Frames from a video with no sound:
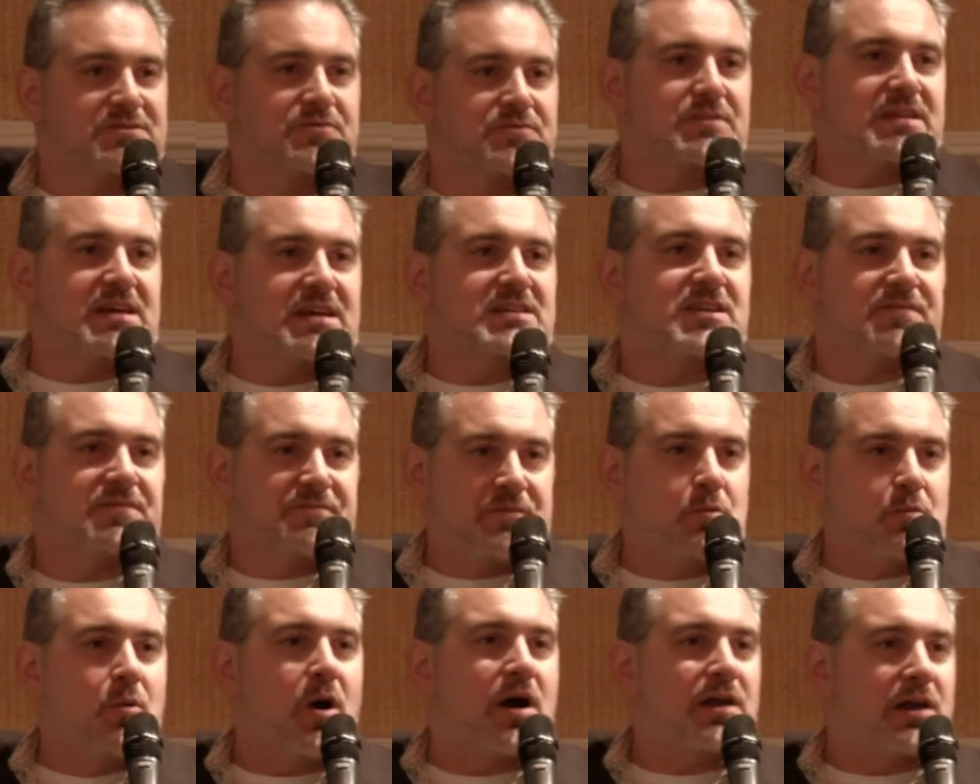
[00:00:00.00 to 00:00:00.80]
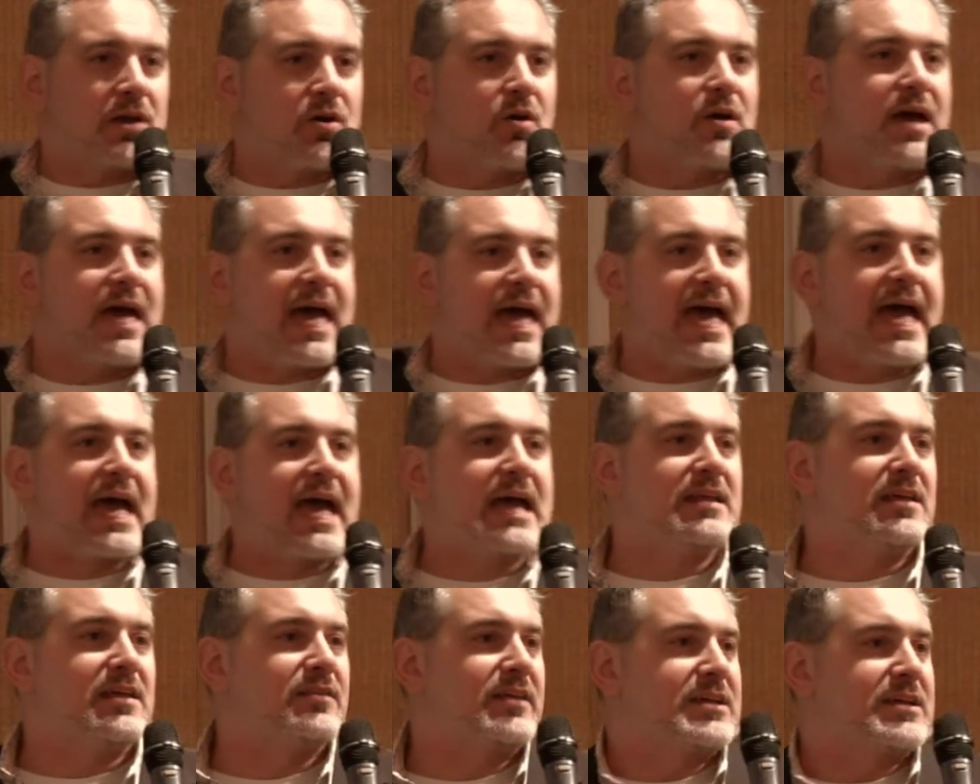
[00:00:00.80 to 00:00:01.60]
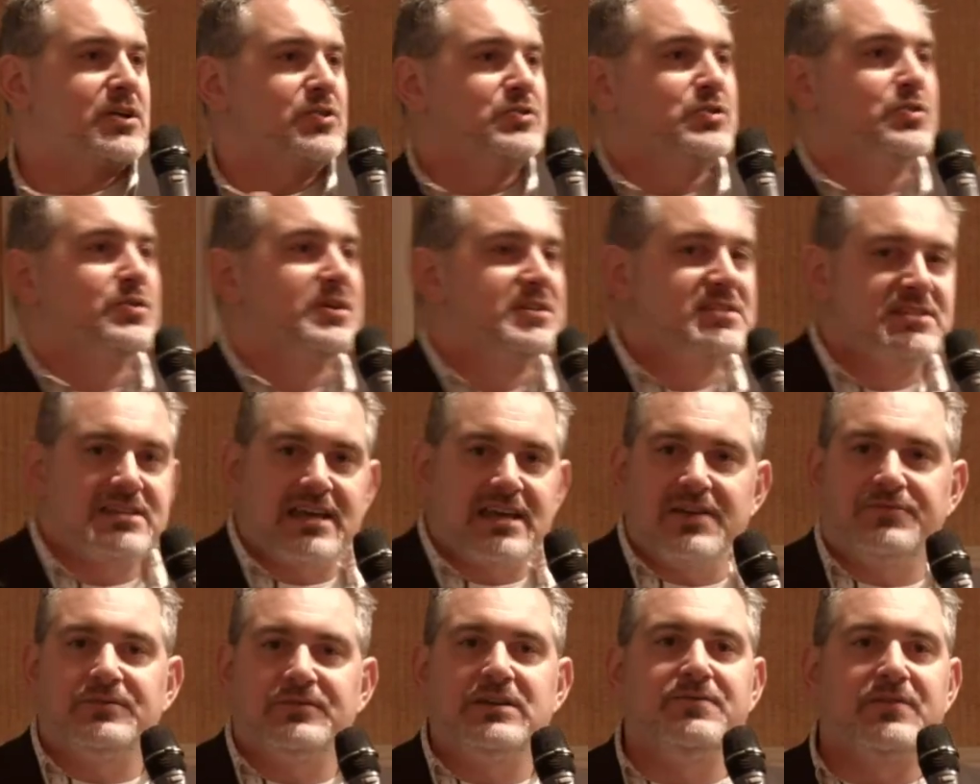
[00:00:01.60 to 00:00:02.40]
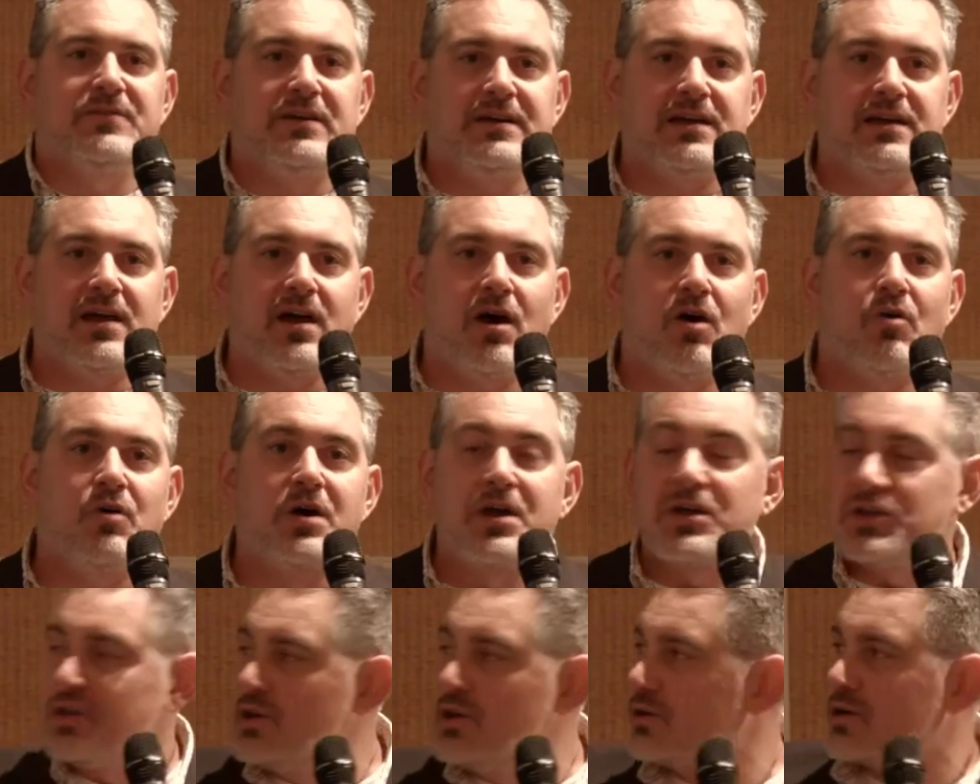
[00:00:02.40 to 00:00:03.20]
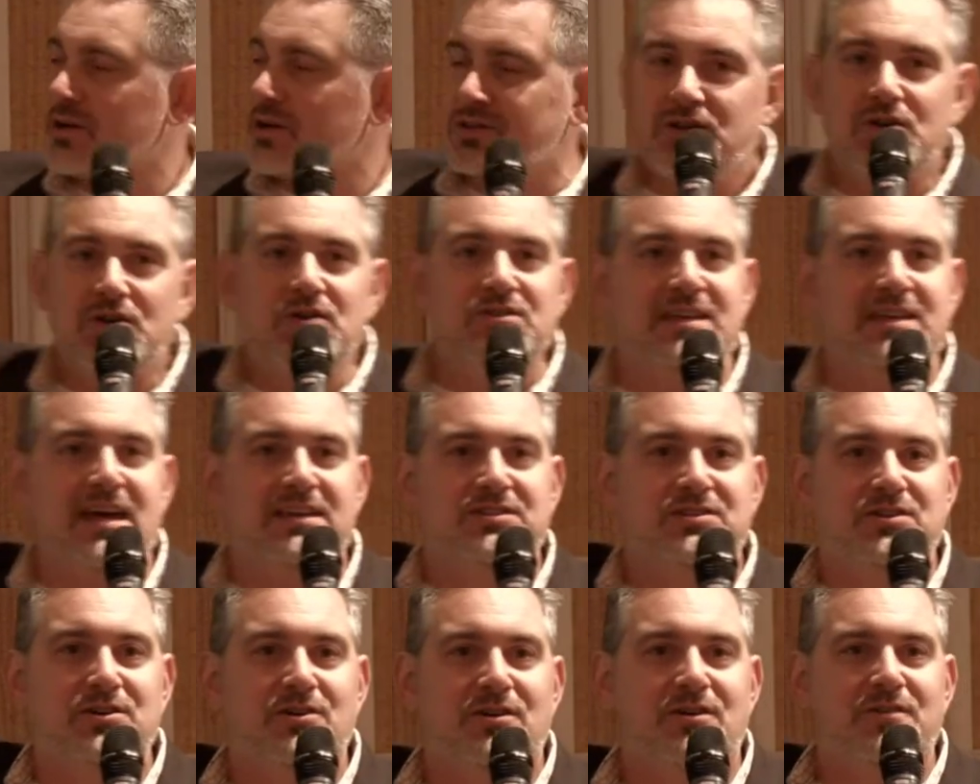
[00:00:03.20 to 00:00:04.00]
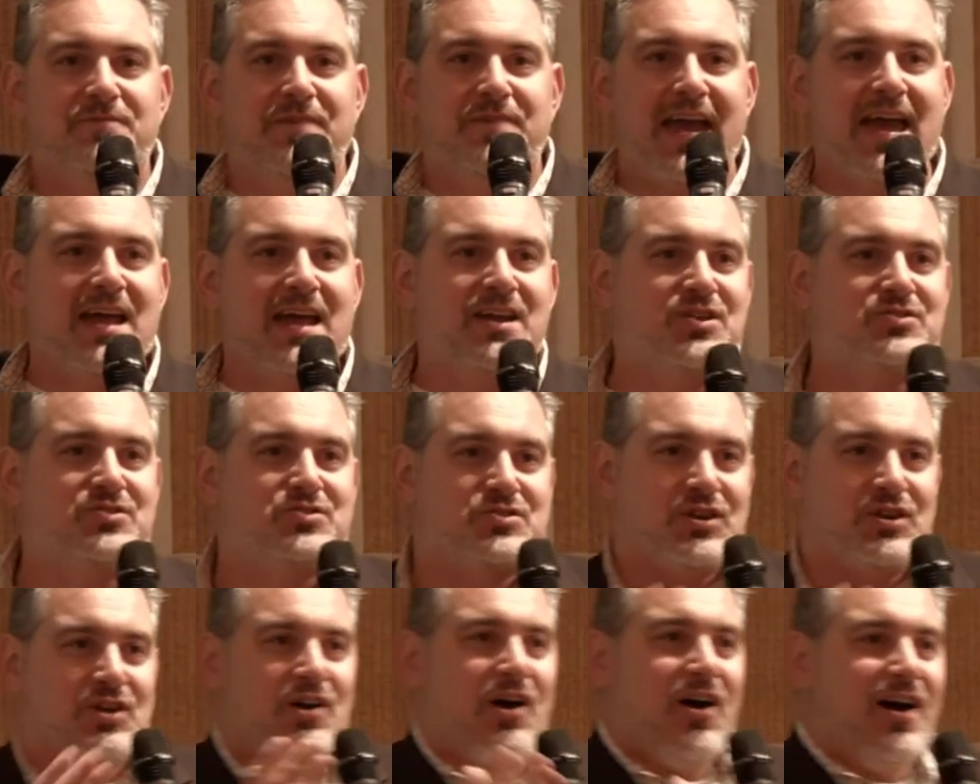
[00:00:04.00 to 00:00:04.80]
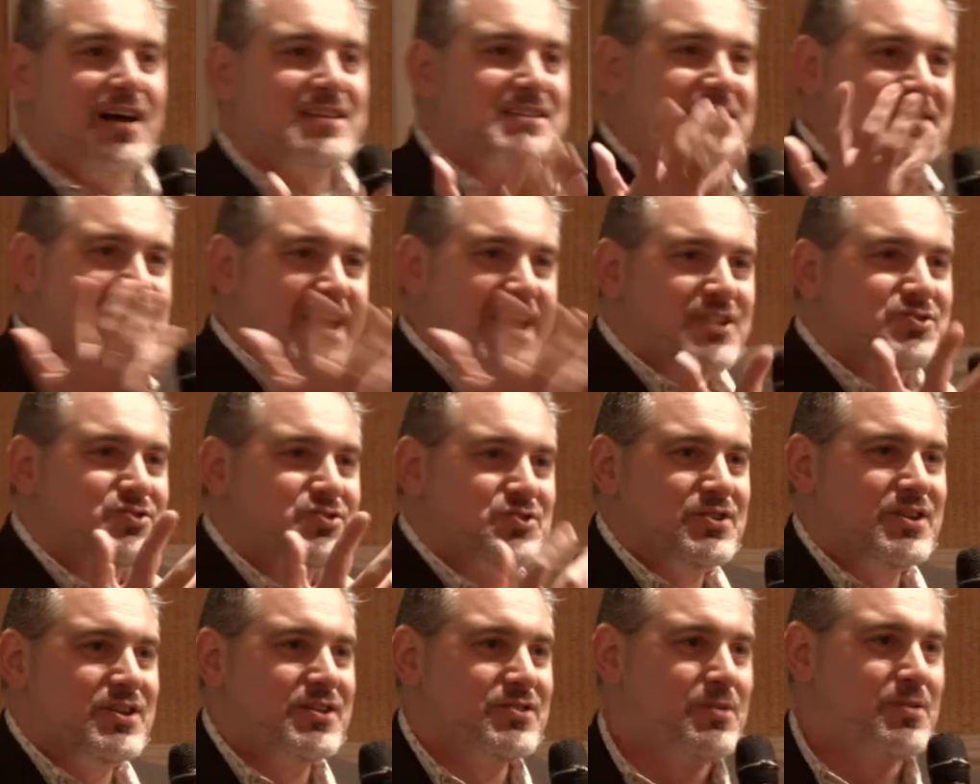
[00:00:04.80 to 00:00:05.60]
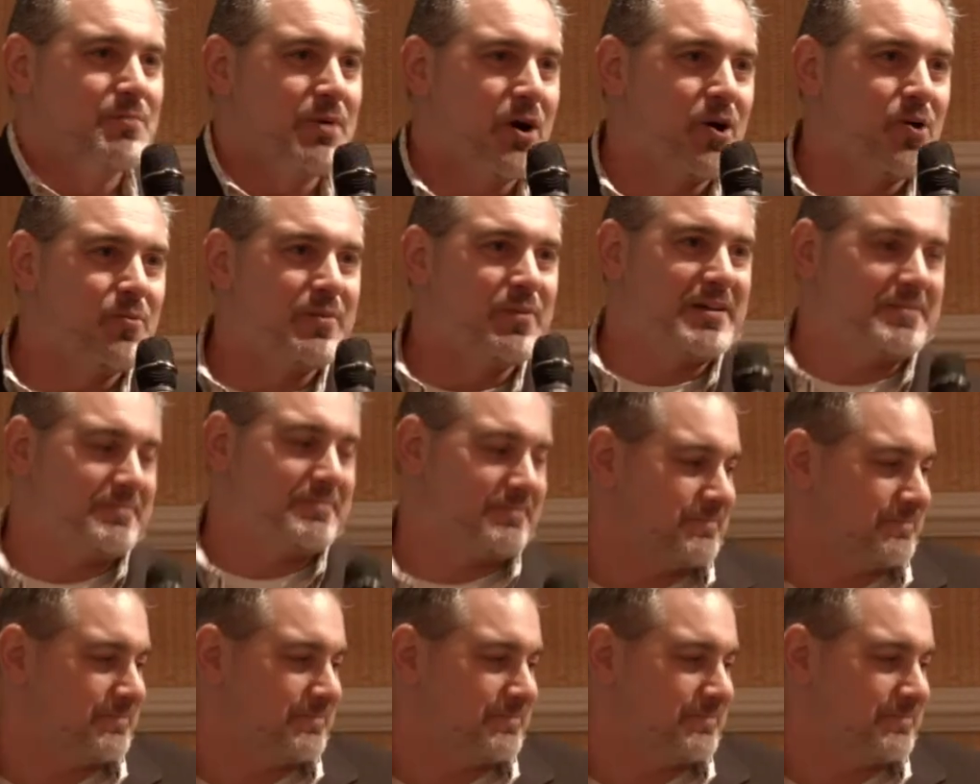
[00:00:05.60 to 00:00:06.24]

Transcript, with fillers: for this. If you want to go ahead and like you're doing a safety video, you can use that to your advantage to cause tension in the moment.